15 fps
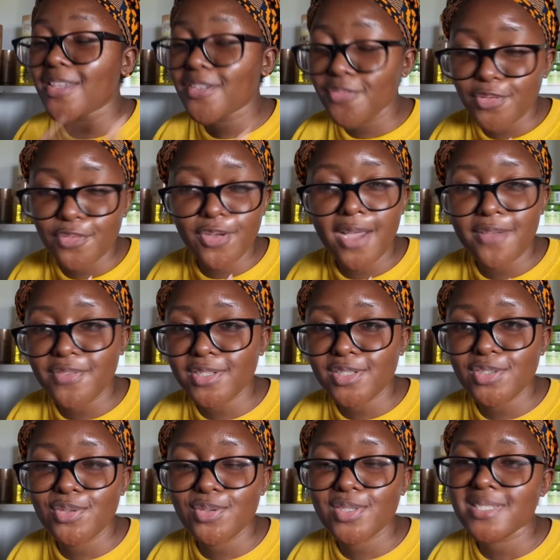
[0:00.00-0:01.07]
if you
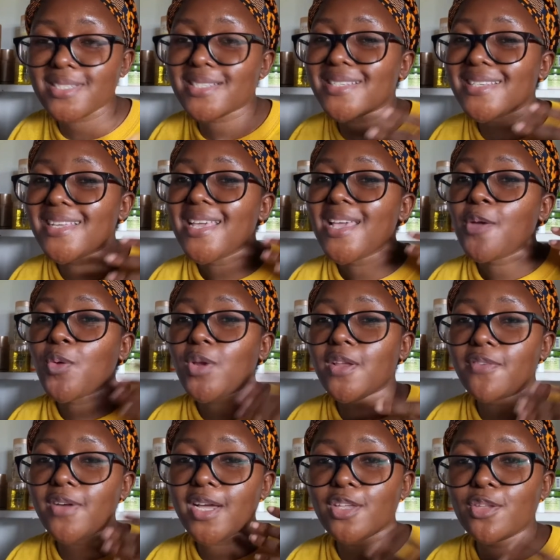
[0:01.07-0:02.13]
haven't noticed,
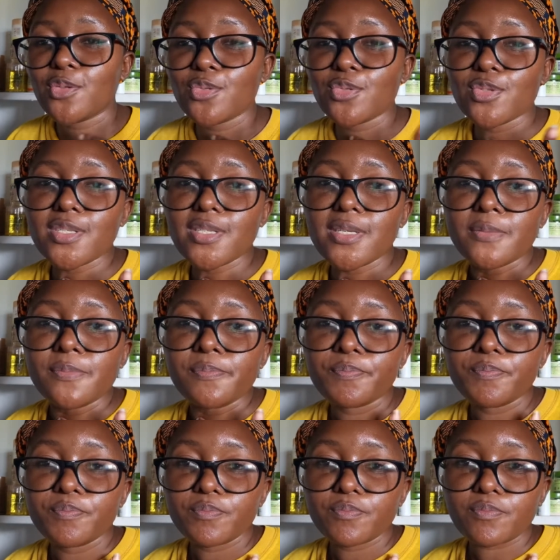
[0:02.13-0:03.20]
whenever I
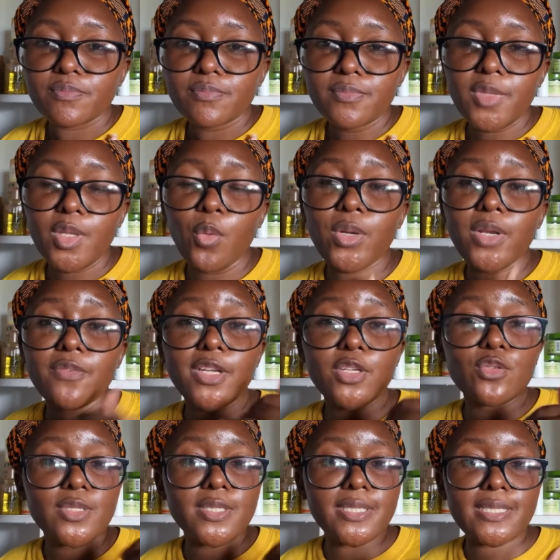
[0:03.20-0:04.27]

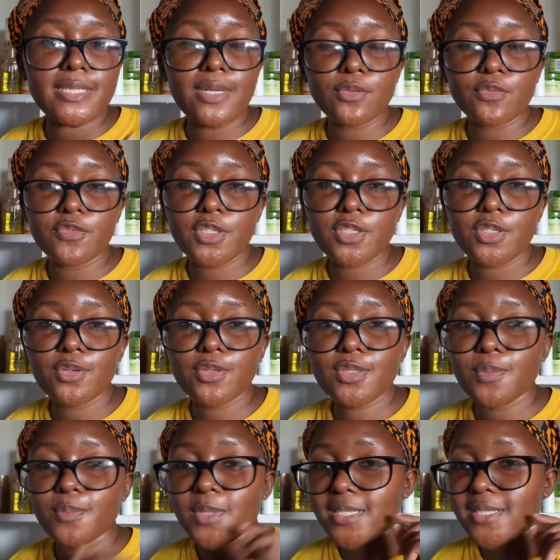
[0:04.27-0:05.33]
do sit down
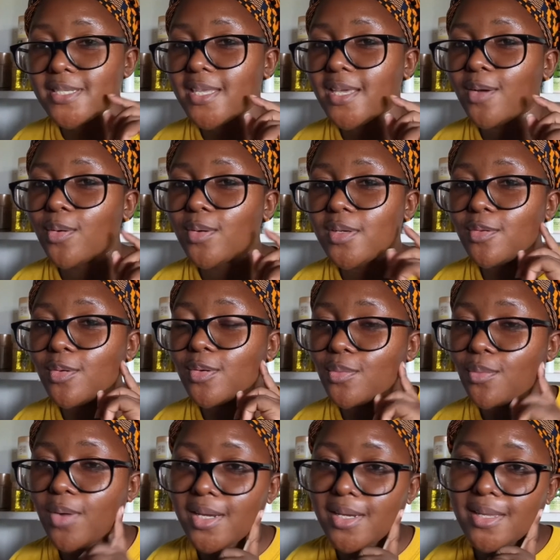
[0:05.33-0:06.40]
videos, unasikia only
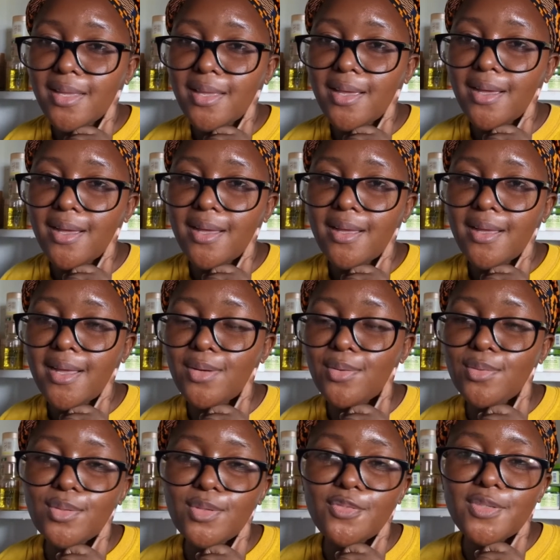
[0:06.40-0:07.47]
on one ear. I
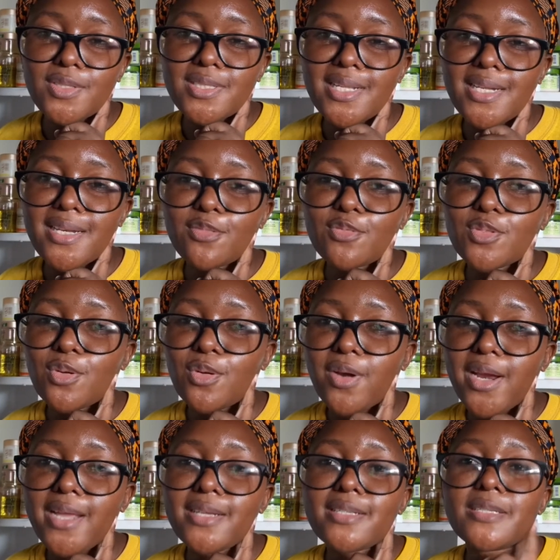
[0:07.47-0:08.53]
don't know if it's the left or
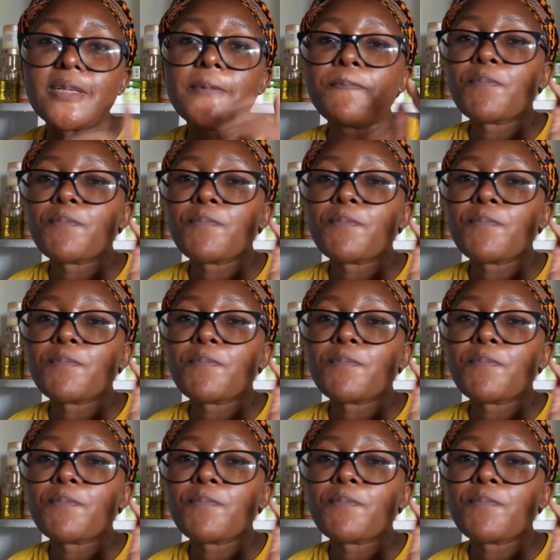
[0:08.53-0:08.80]
right.